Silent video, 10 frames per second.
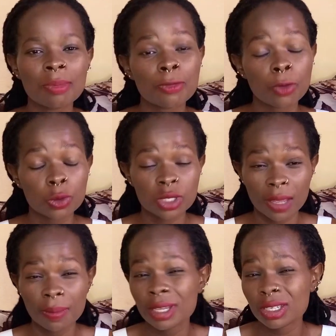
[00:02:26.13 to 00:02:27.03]
before you
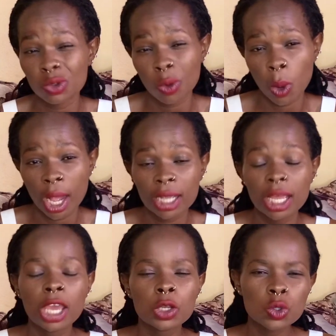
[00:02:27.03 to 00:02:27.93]
submit your work
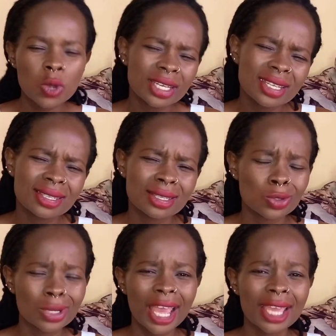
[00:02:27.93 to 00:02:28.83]
to your DC. So
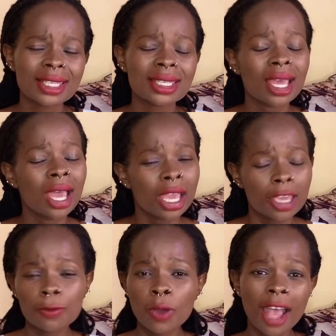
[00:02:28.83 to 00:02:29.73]
guys, if
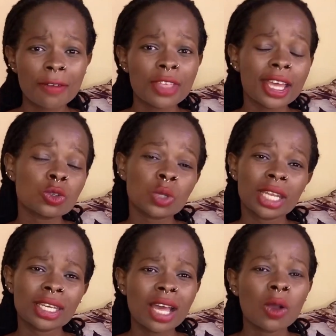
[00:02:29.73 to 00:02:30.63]
you have that, you can
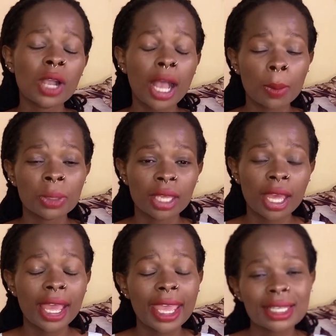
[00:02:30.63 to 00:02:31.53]
now come here
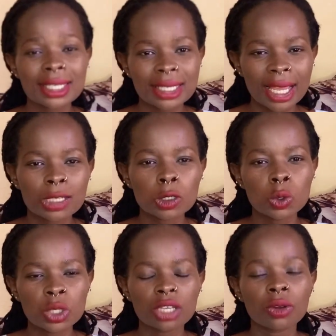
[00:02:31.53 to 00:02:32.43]
and start
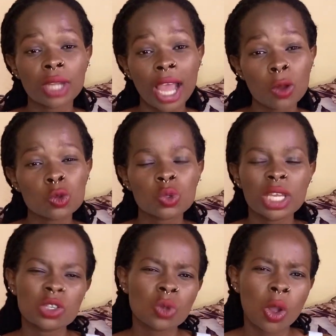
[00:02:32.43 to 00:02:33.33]
looking on how to
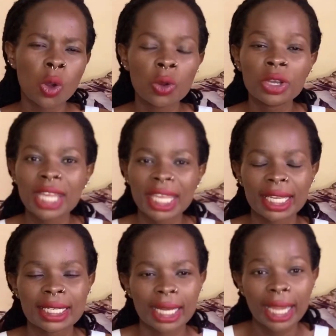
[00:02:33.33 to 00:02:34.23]
get your own
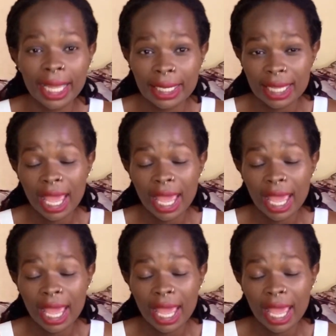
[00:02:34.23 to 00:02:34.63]
direct client.